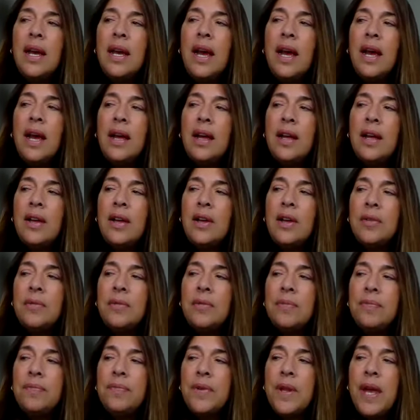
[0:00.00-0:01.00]

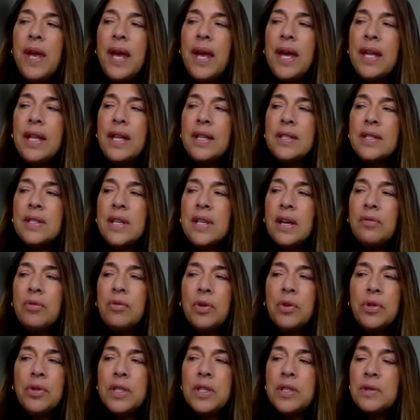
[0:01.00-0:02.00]
And I
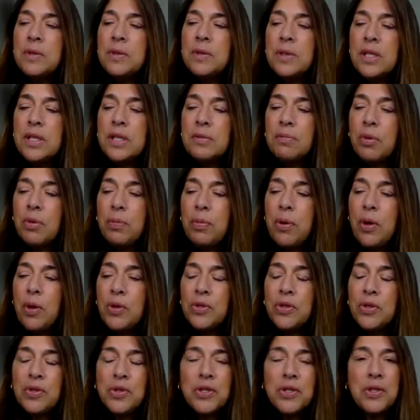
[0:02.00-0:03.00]
wrote this
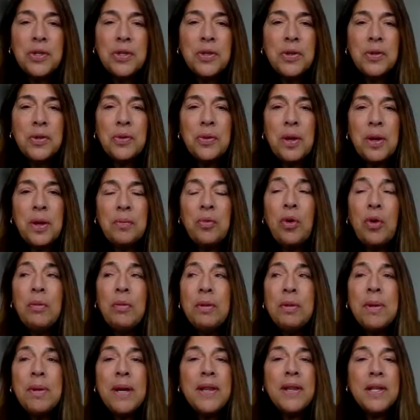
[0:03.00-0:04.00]
proposal to a
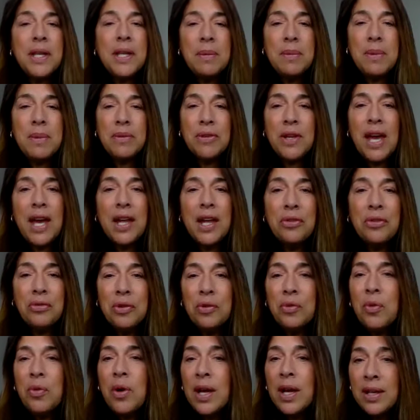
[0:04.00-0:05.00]
woman by the name of
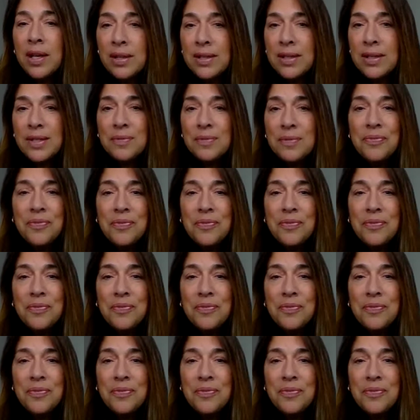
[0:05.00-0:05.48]
Catherine Wild,